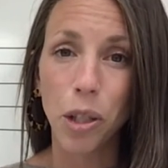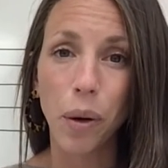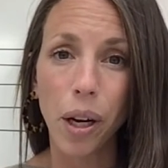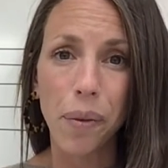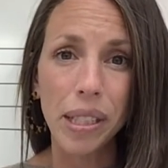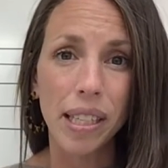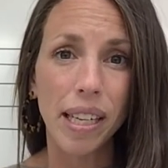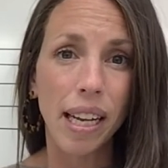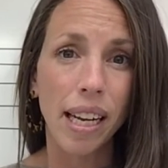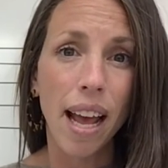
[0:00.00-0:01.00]
You are going to
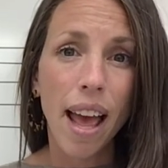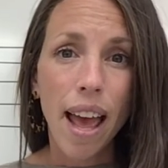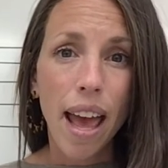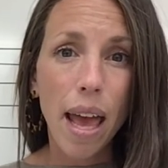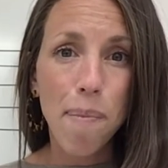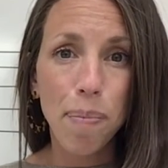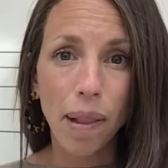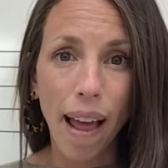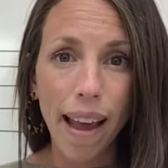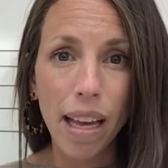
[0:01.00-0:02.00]
need a
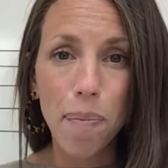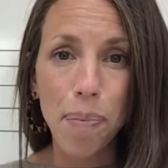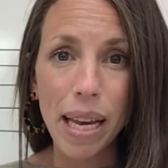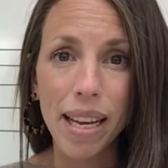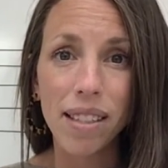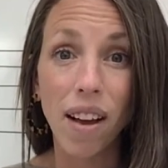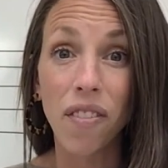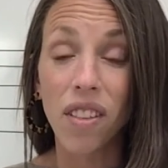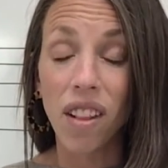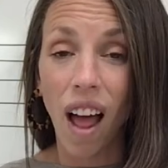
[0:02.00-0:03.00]
blank piece
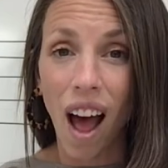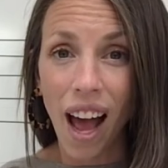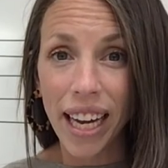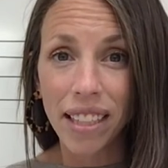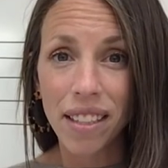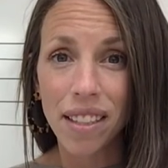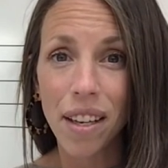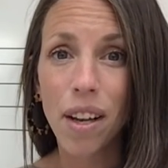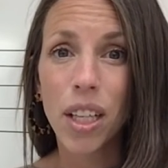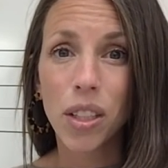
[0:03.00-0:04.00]
of lined
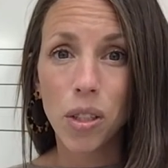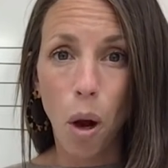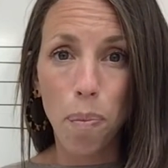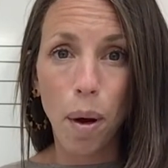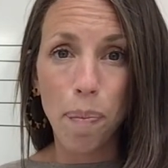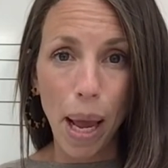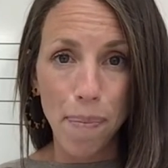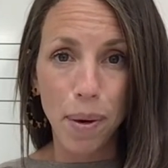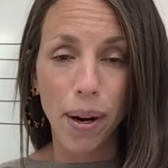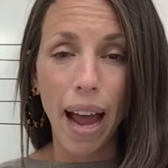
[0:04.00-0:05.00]
notebook
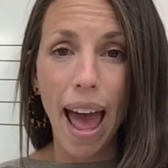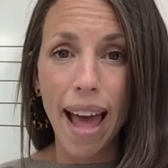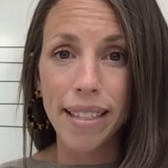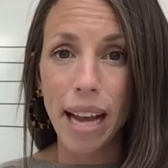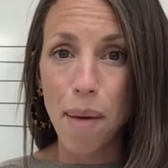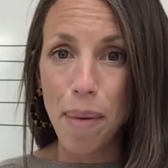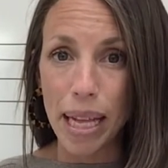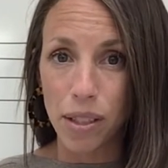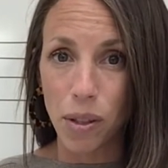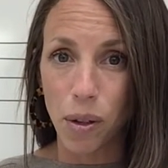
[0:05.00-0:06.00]
paper and a
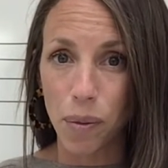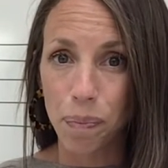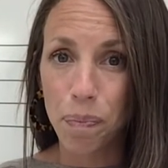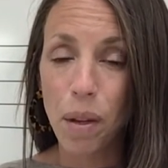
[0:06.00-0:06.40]
pencil.